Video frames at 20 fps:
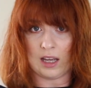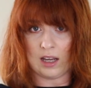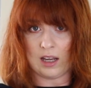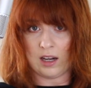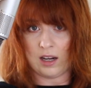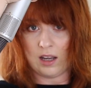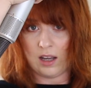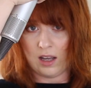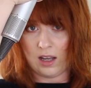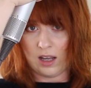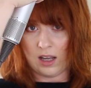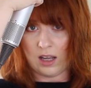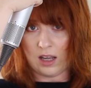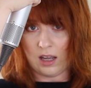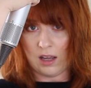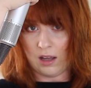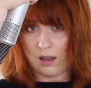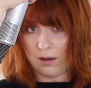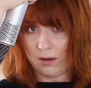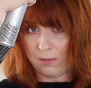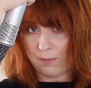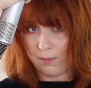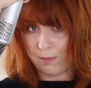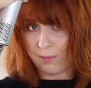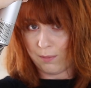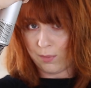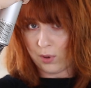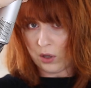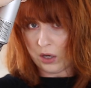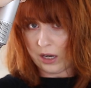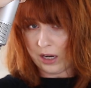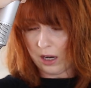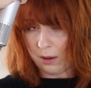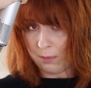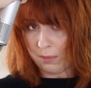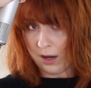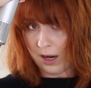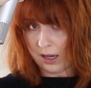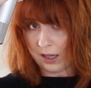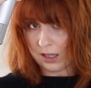it and put it
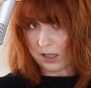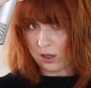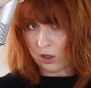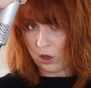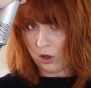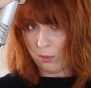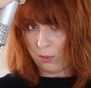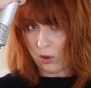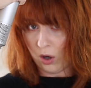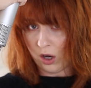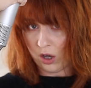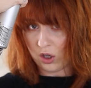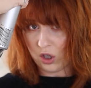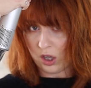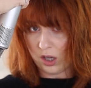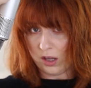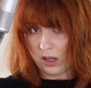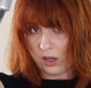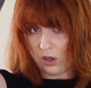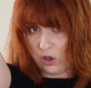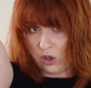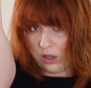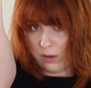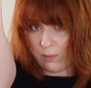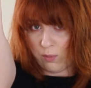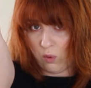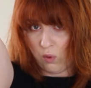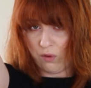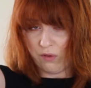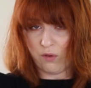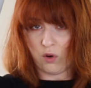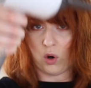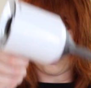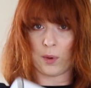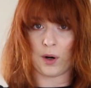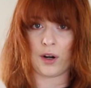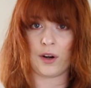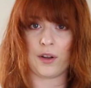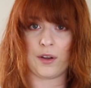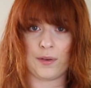up next to your brush and then just pull
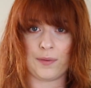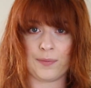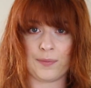forward.